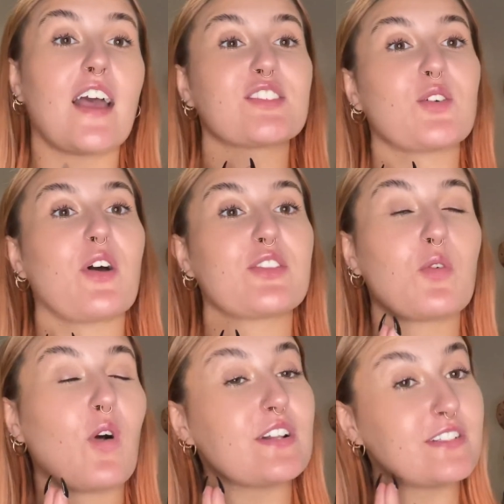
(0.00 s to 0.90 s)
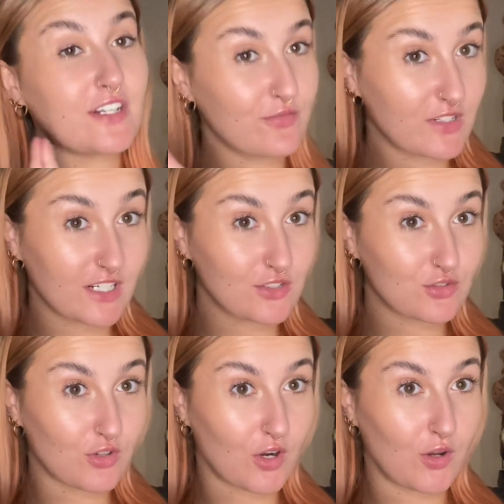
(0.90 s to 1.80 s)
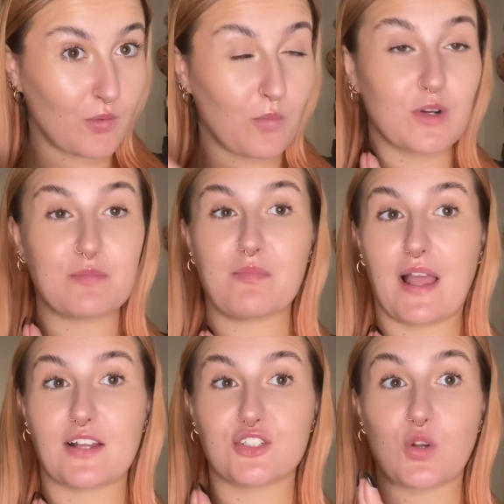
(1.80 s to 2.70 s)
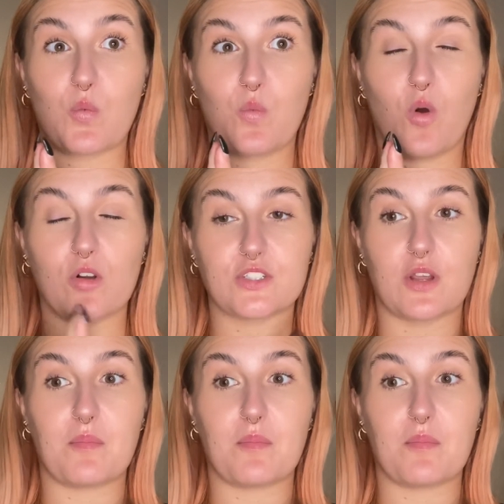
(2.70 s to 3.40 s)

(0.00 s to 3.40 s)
So I thought a different intro would match what